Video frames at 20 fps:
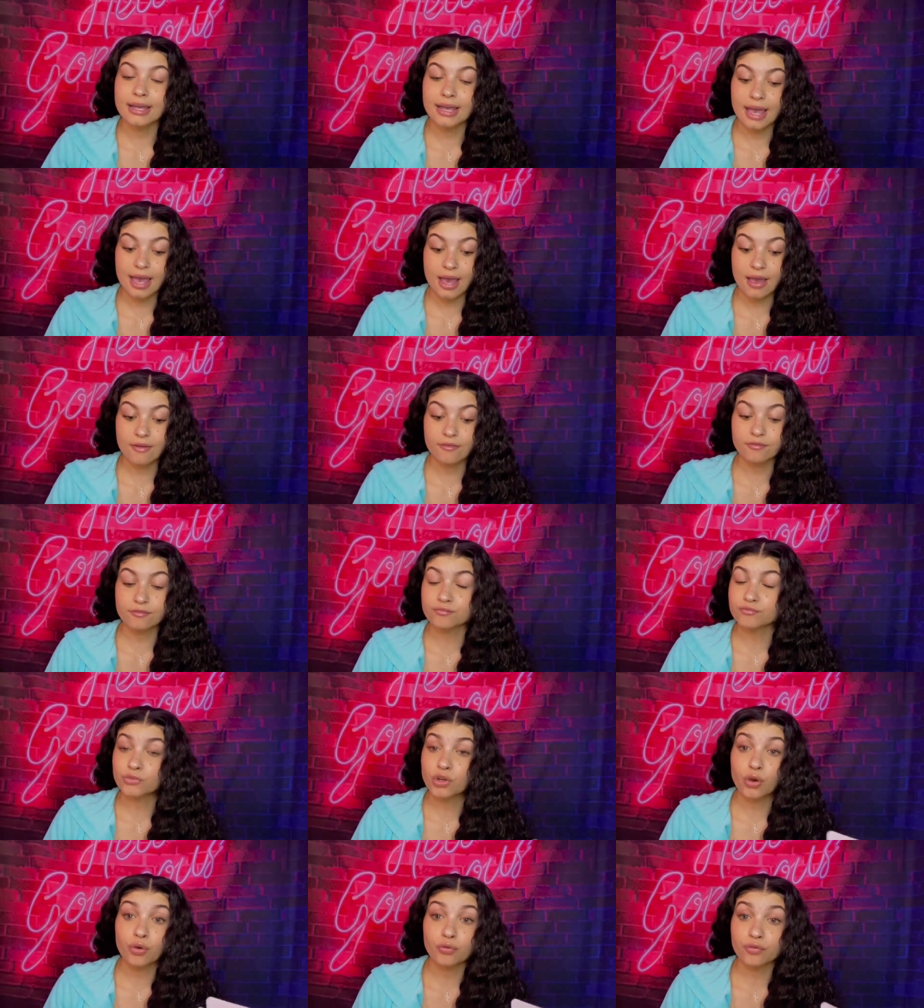have
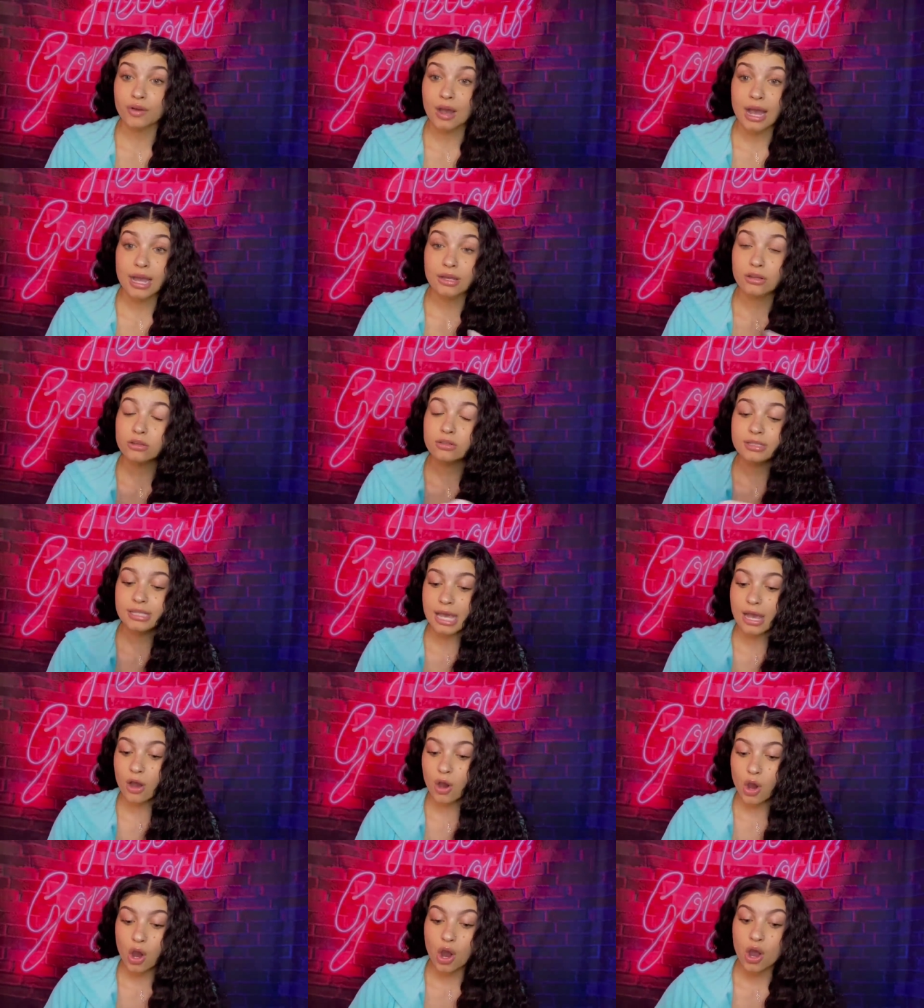no files at
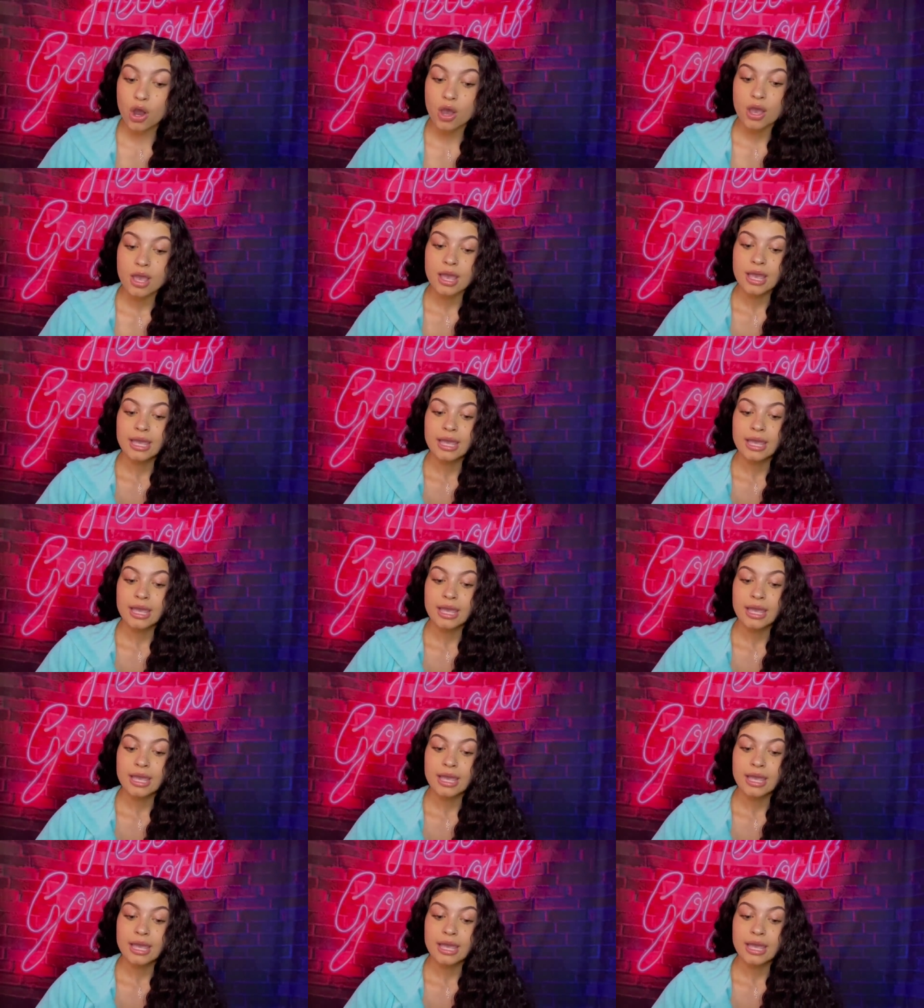all.